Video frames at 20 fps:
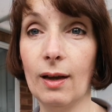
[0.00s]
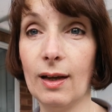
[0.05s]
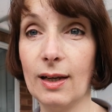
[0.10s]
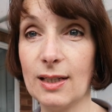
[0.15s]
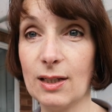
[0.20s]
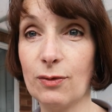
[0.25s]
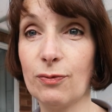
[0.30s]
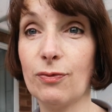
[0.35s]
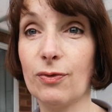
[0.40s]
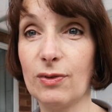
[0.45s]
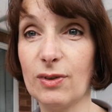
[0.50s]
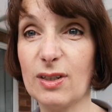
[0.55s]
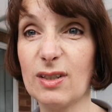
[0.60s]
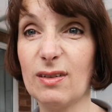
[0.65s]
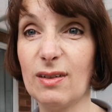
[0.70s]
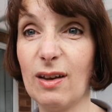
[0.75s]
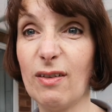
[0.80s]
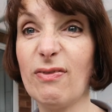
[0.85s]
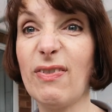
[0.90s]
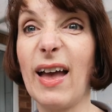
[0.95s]
a different
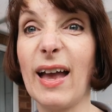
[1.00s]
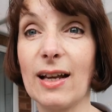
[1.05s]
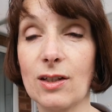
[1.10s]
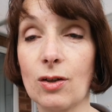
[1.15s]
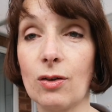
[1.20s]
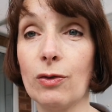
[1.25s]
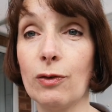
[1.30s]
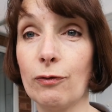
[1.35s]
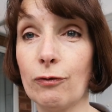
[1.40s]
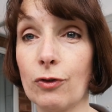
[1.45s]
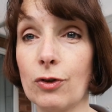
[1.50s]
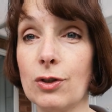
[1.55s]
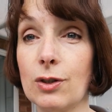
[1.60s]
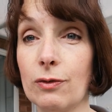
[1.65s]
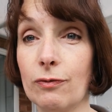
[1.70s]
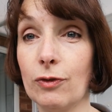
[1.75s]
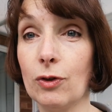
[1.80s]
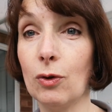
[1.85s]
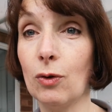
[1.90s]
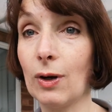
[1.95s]
effect on the front
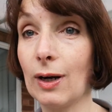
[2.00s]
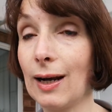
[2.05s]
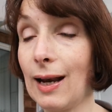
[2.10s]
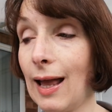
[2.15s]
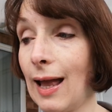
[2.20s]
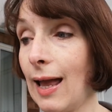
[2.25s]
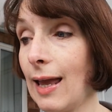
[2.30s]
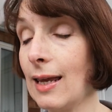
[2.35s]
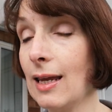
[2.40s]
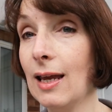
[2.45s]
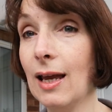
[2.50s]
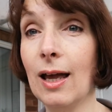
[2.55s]
of your clay.